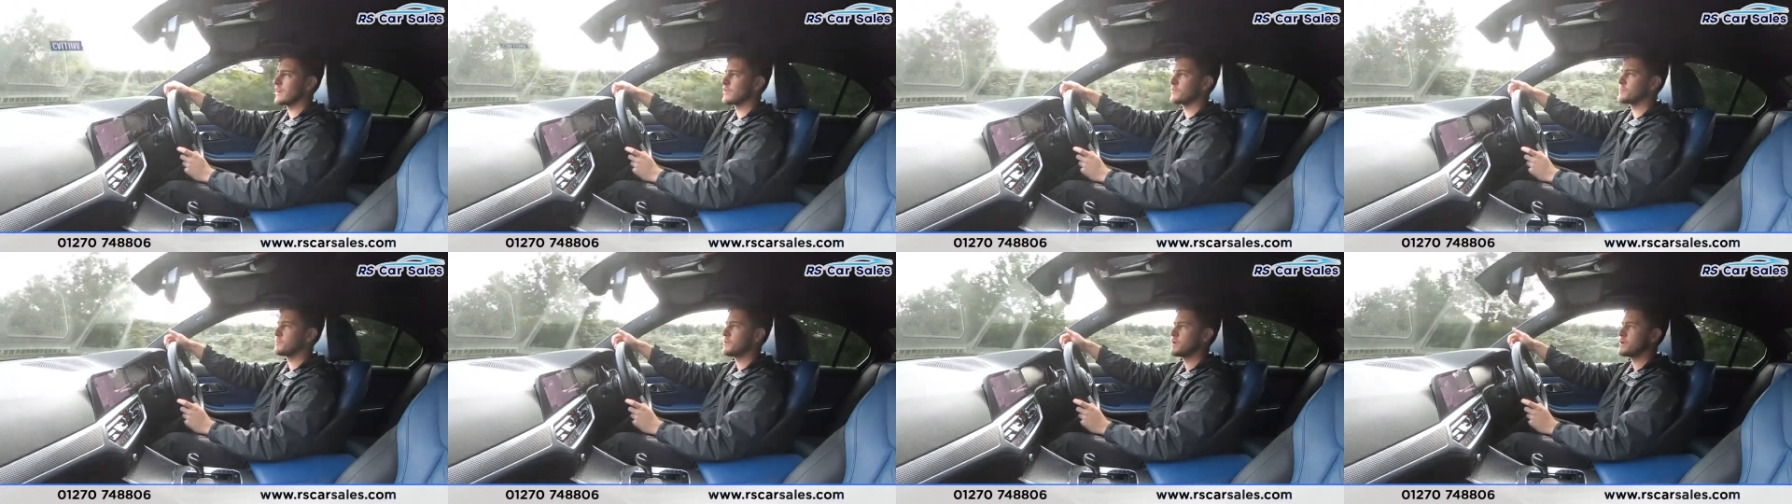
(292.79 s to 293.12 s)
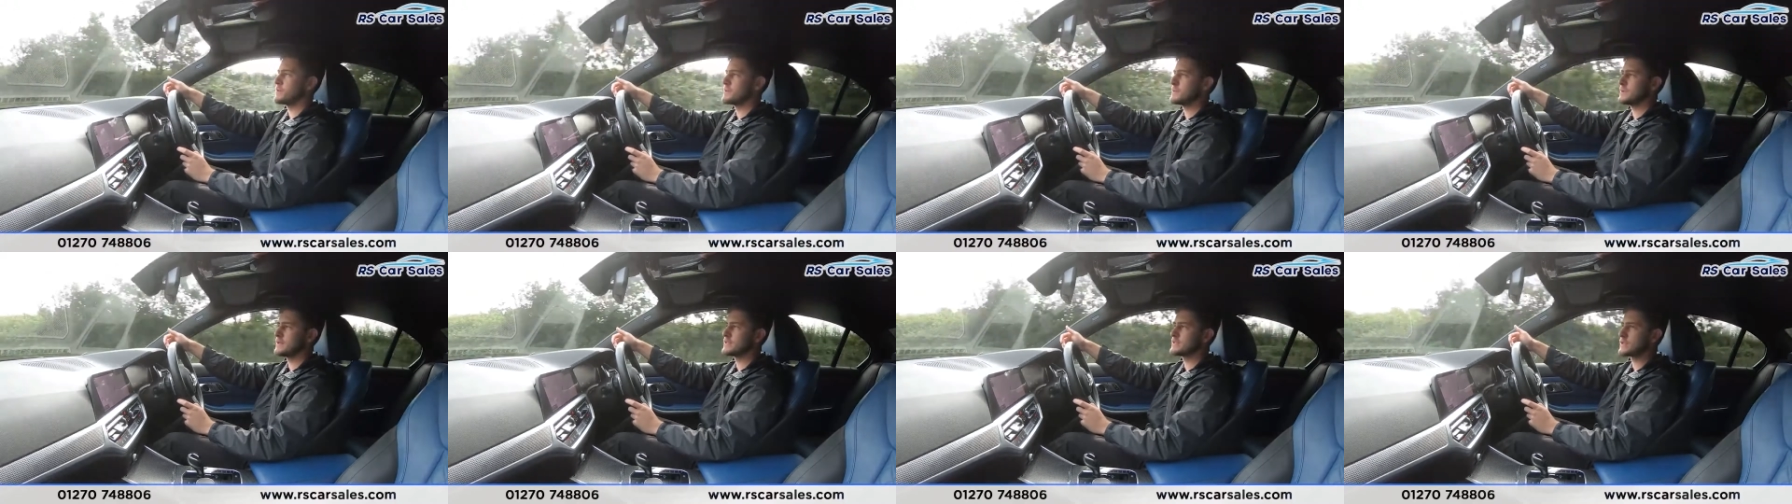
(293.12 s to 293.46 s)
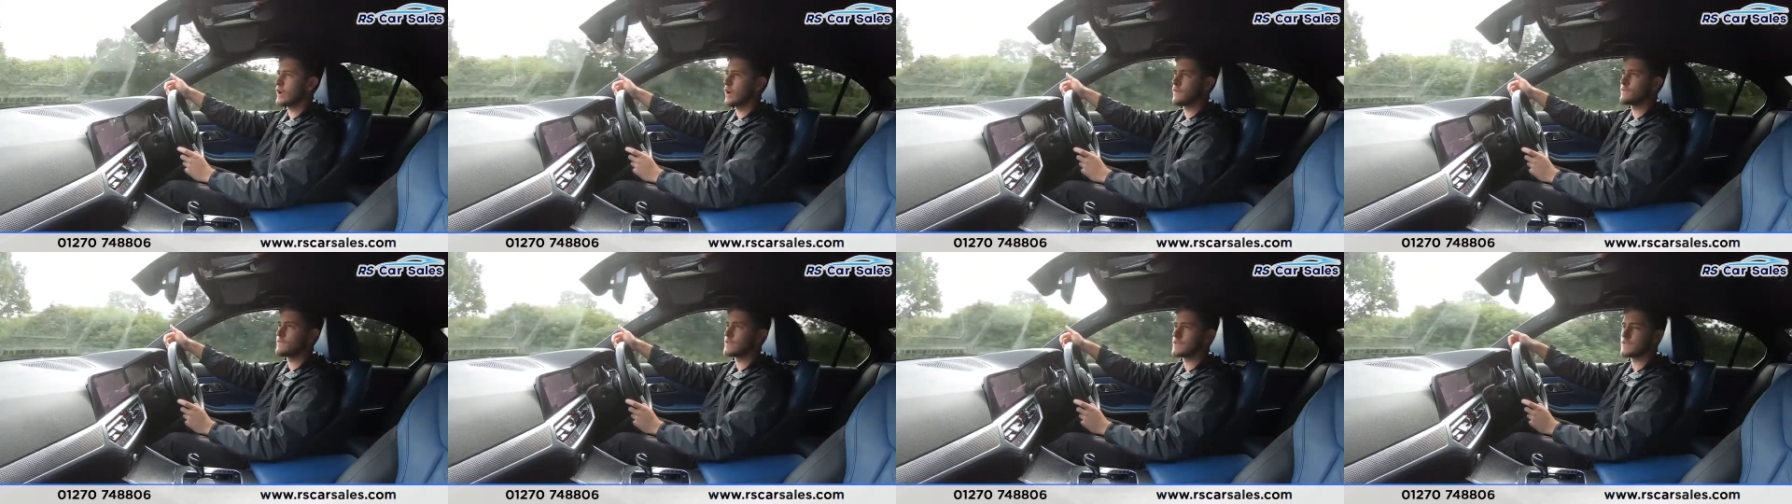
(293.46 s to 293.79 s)
Now the
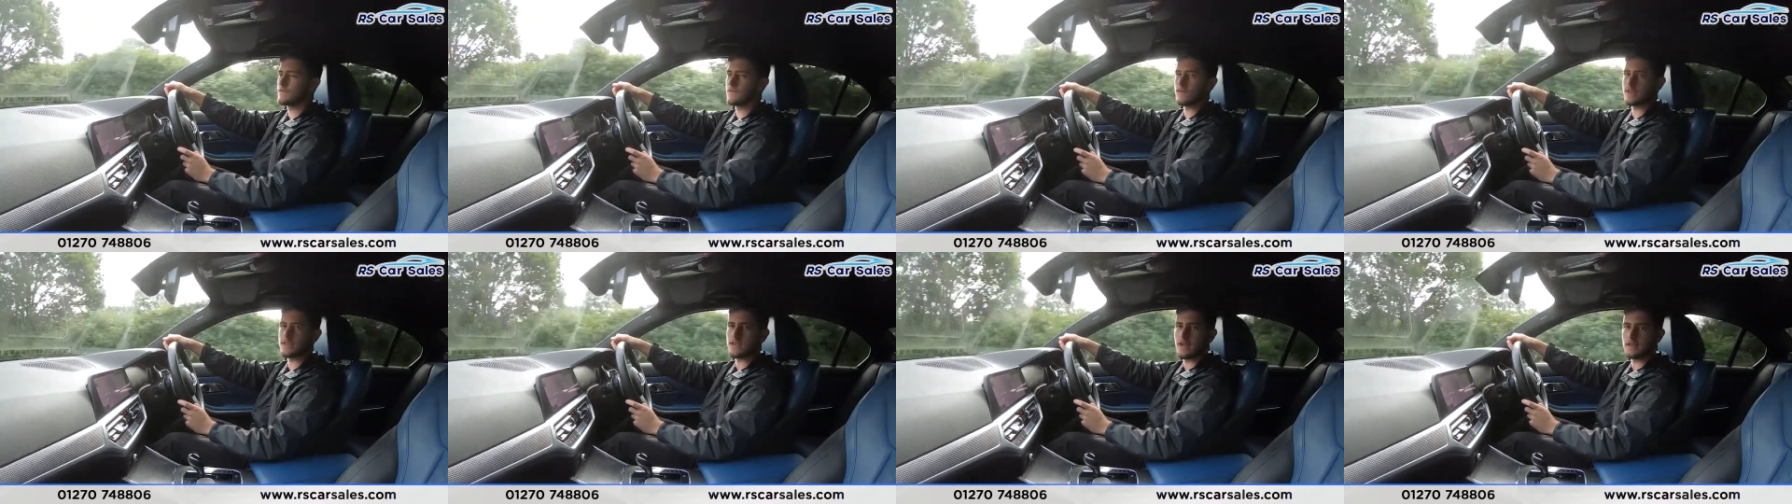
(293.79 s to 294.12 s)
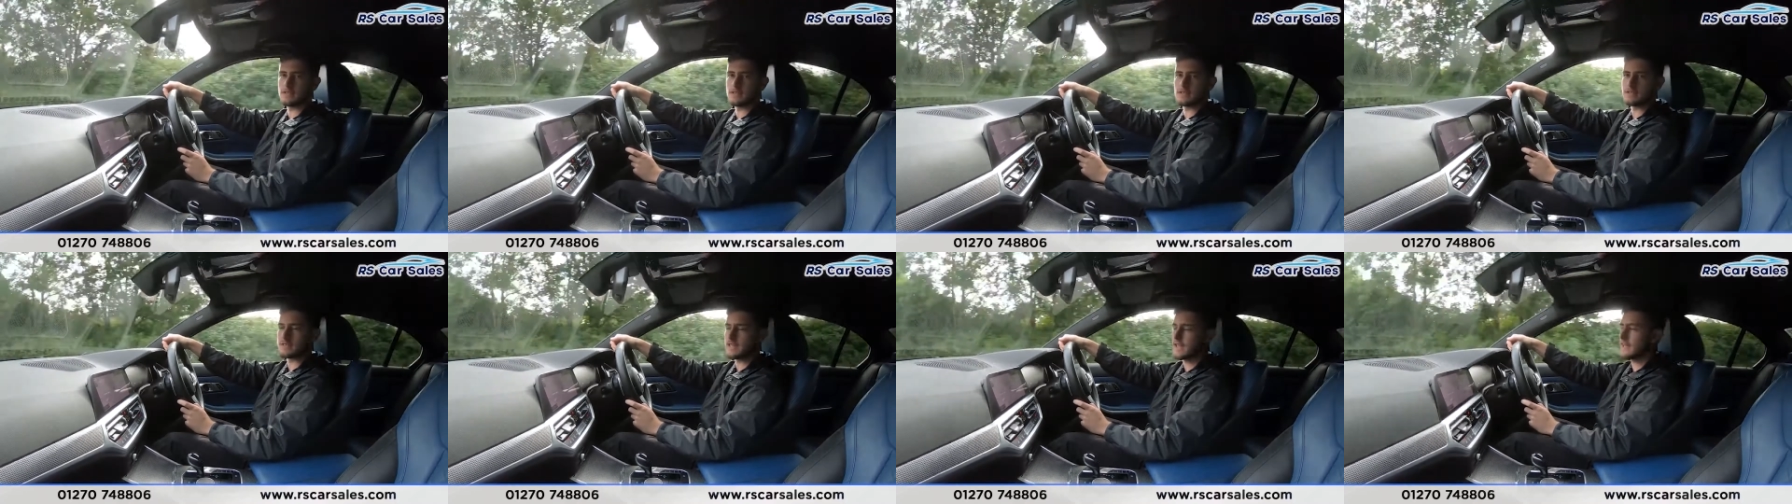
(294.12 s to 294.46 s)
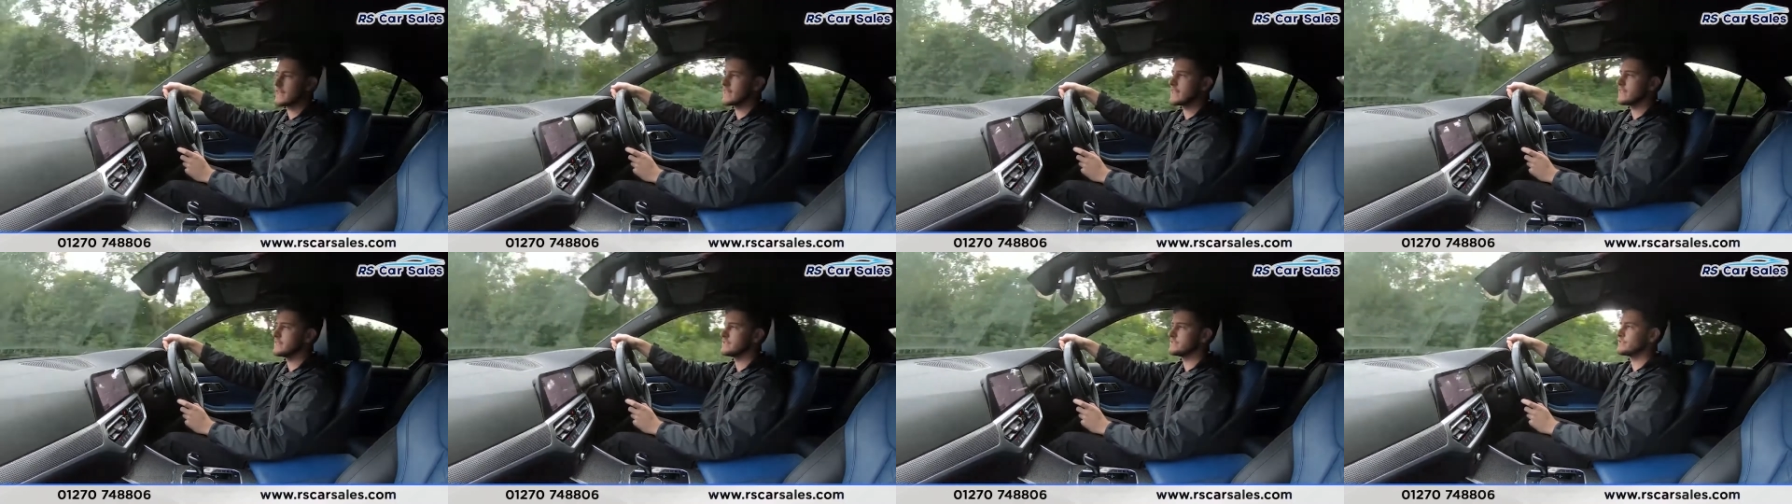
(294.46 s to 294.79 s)
purpose of this video
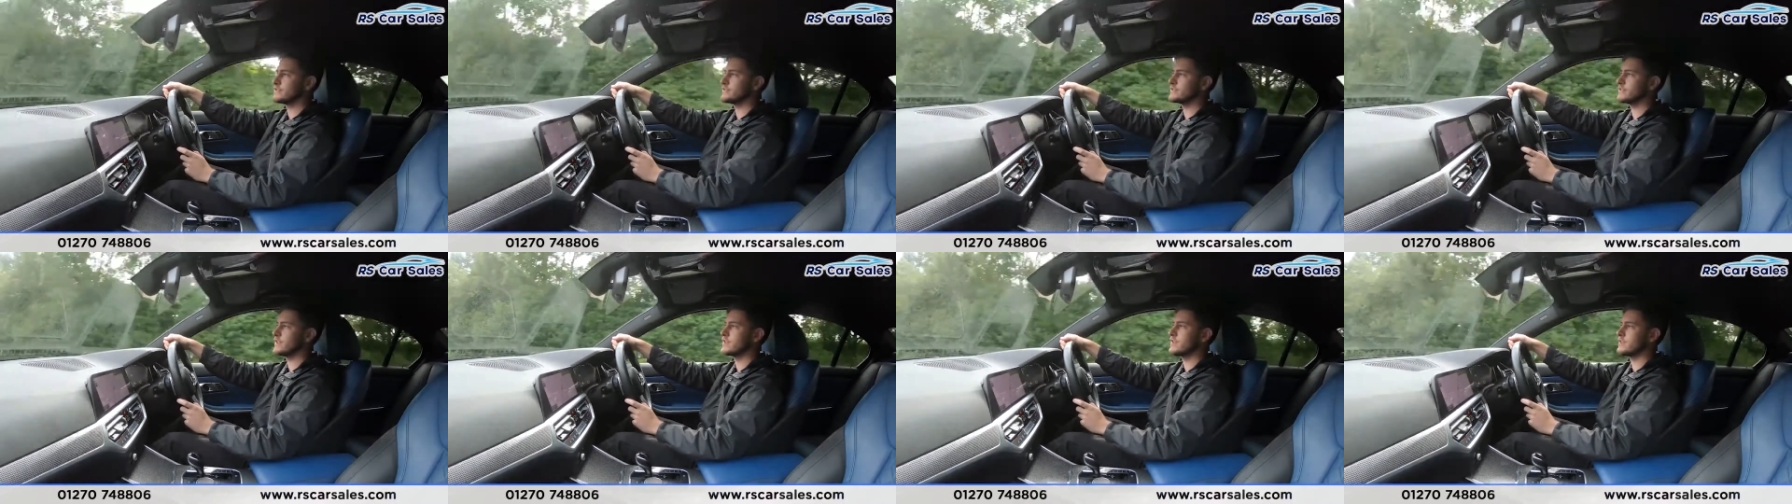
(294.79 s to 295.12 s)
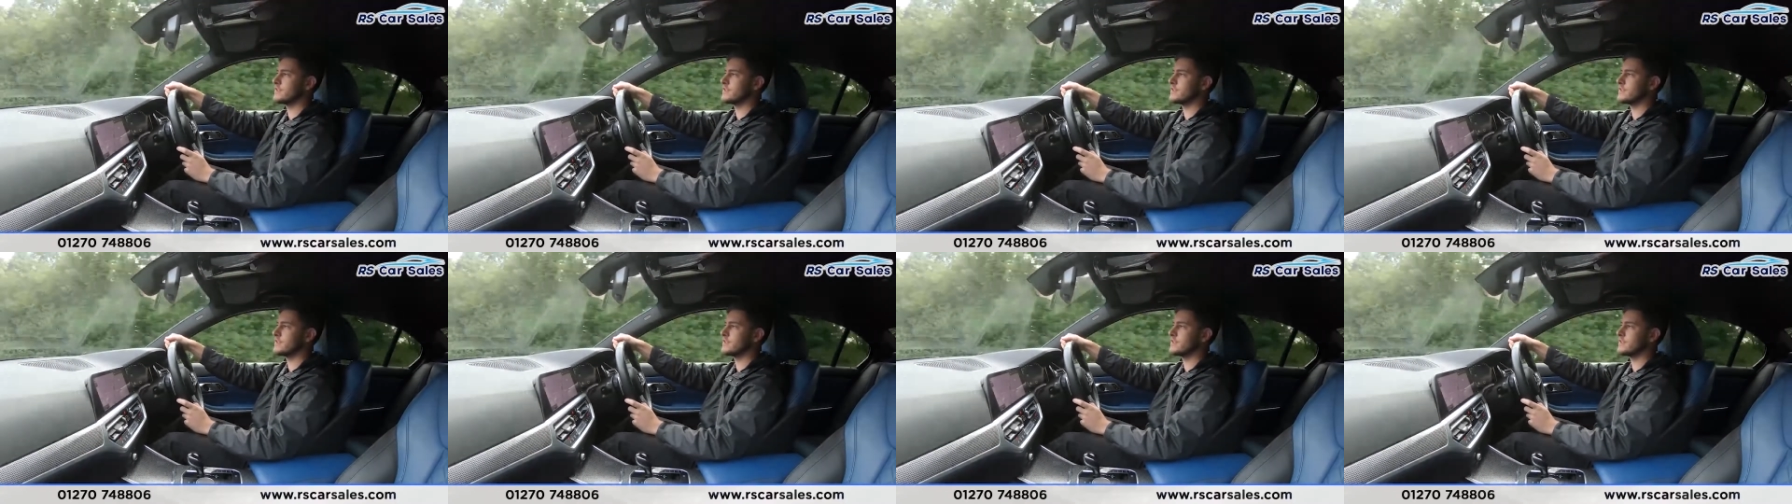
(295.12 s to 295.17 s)
today is to show